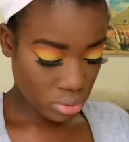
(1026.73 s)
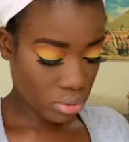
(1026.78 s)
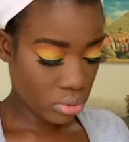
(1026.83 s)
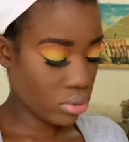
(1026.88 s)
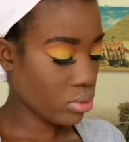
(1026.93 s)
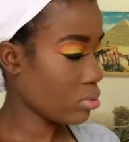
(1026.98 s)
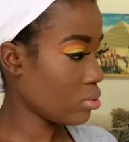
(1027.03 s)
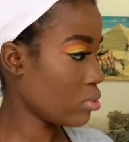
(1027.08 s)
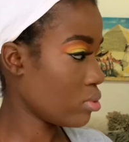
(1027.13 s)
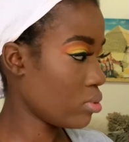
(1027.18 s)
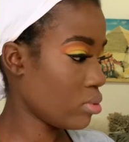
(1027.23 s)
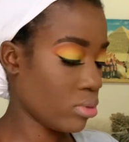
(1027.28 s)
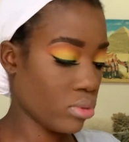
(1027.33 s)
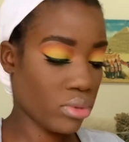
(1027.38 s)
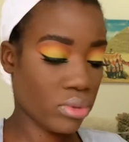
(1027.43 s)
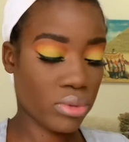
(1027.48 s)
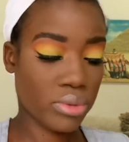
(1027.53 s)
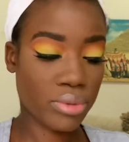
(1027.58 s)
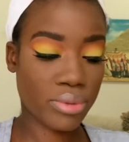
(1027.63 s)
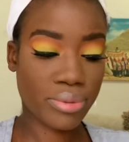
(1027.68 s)

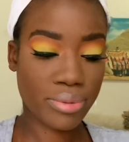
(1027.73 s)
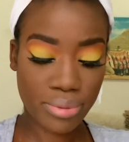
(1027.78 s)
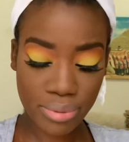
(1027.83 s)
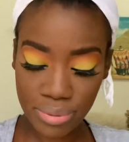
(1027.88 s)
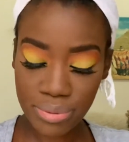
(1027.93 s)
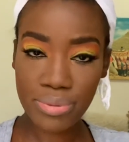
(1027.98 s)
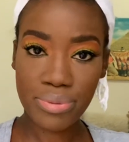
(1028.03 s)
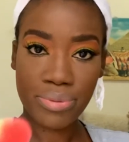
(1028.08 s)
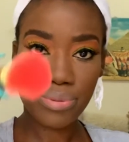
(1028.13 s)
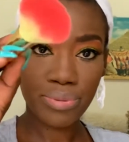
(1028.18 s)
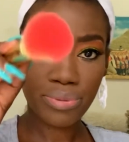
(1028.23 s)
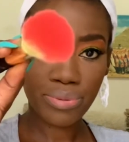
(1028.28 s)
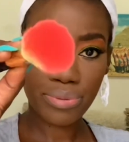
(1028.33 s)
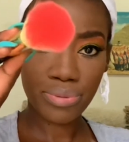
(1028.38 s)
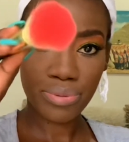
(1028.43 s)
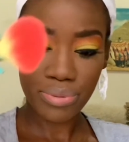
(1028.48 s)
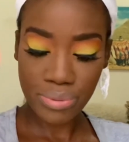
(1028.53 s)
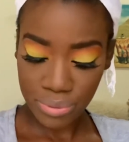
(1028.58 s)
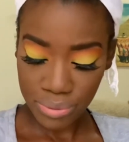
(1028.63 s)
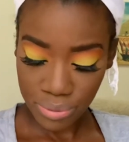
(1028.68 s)
to finish
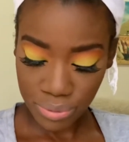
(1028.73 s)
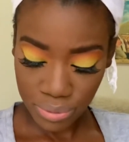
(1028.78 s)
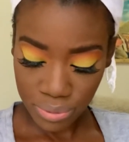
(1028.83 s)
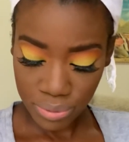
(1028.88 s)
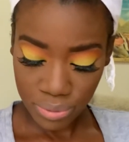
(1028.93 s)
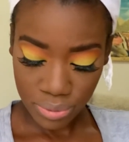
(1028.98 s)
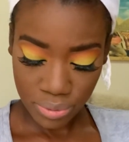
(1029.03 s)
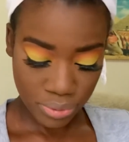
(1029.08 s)
up my